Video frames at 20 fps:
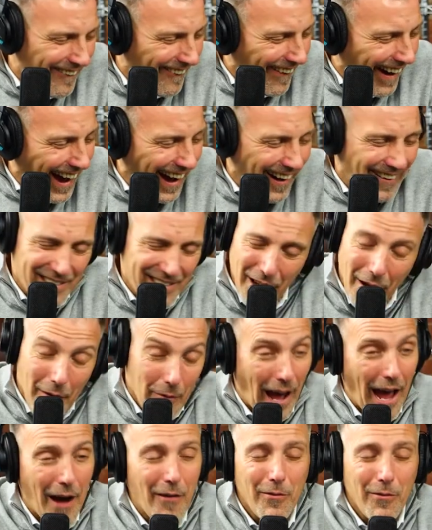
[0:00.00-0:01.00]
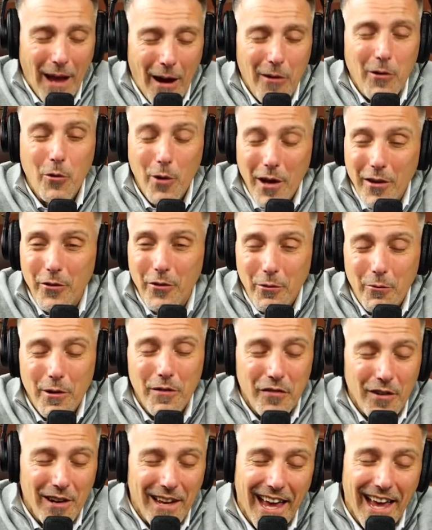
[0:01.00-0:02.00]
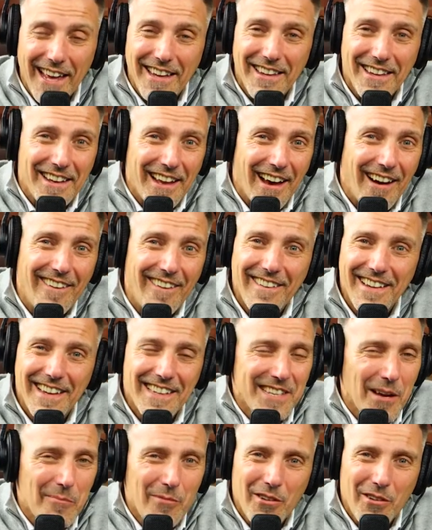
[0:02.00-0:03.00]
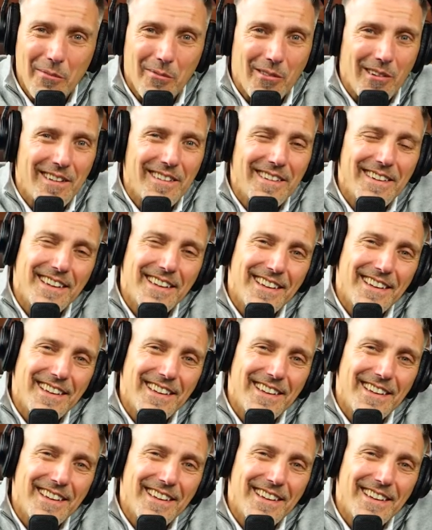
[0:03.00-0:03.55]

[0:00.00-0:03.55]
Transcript: Wow. Yo, how, how quickly we forget, you know? It's unbelievable.